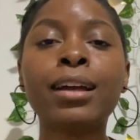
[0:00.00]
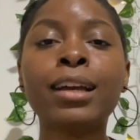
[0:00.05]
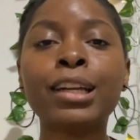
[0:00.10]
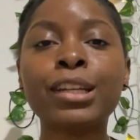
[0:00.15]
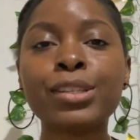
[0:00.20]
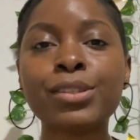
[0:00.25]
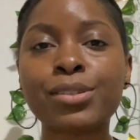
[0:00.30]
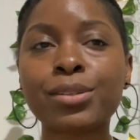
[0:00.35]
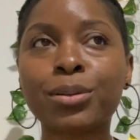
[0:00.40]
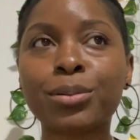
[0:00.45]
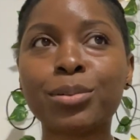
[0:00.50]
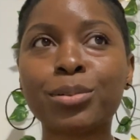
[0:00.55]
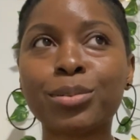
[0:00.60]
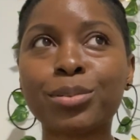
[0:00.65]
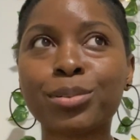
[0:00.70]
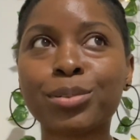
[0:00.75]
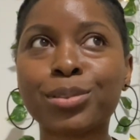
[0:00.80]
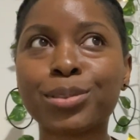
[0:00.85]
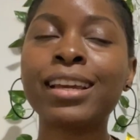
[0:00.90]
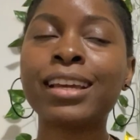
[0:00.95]

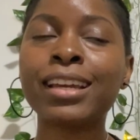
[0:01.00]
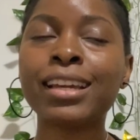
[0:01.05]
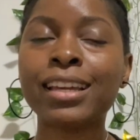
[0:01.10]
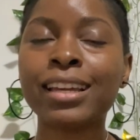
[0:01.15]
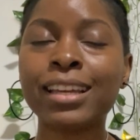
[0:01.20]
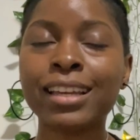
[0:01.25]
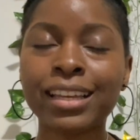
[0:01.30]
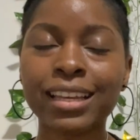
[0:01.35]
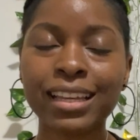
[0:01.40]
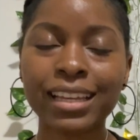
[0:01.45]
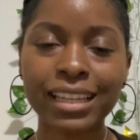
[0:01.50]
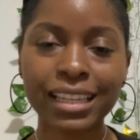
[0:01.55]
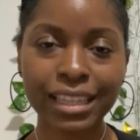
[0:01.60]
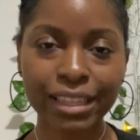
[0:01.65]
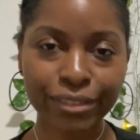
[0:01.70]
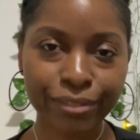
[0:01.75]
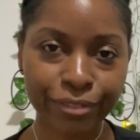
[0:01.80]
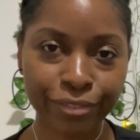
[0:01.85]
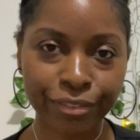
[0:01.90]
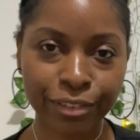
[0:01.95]
So
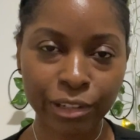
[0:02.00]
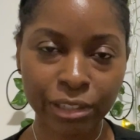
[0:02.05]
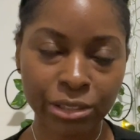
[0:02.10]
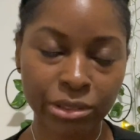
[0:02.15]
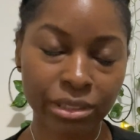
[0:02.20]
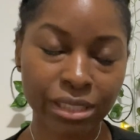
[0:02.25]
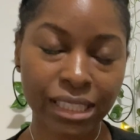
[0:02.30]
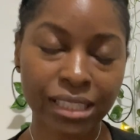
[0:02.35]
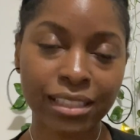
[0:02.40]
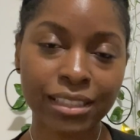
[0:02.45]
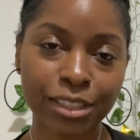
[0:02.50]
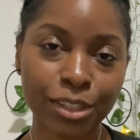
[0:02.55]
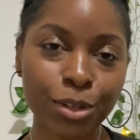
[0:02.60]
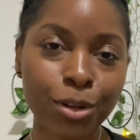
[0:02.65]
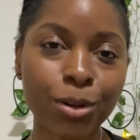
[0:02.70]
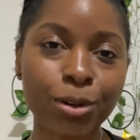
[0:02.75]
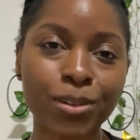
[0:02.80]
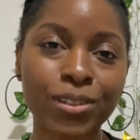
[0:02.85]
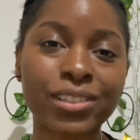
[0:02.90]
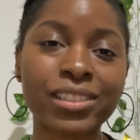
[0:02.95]
if you're interested in a
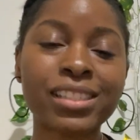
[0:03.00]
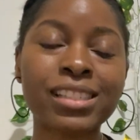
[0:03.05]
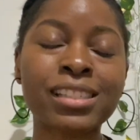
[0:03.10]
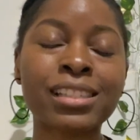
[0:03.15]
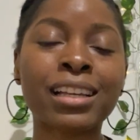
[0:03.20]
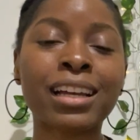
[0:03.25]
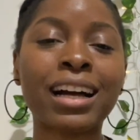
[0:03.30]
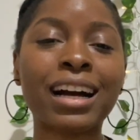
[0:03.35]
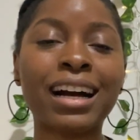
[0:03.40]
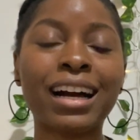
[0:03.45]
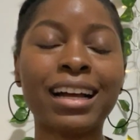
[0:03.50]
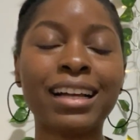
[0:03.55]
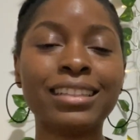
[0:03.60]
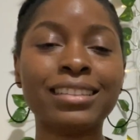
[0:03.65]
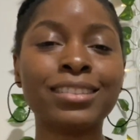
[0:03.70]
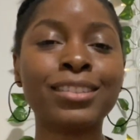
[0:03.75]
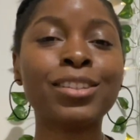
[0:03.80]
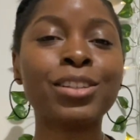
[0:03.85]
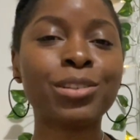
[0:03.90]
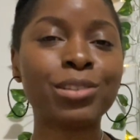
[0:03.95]
course
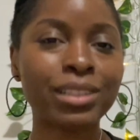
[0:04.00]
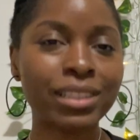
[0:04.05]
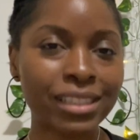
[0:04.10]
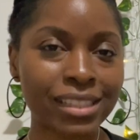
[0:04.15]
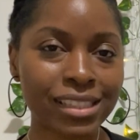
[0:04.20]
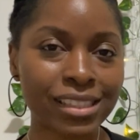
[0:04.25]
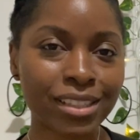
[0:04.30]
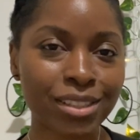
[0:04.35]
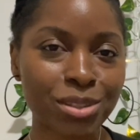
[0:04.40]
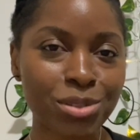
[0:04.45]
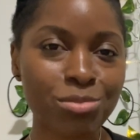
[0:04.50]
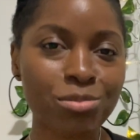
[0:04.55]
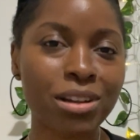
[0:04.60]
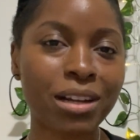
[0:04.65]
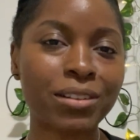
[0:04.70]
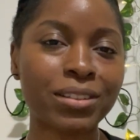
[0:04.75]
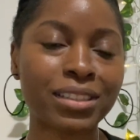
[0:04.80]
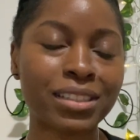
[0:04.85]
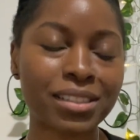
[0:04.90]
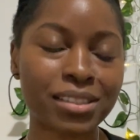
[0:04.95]
and you listen
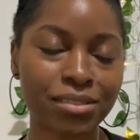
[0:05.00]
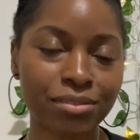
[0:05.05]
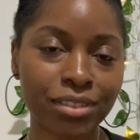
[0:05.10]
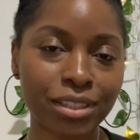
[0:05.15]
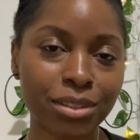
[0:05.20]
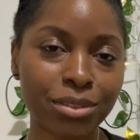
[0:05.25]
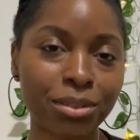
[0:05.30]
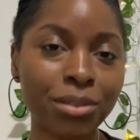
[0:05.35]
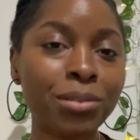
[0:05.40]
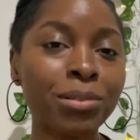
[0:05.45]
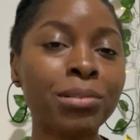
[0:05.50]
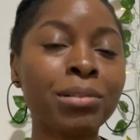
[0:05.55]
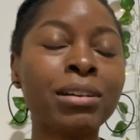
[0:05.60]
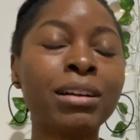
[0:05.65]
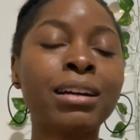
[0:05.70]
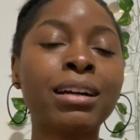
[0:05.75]
throughout this video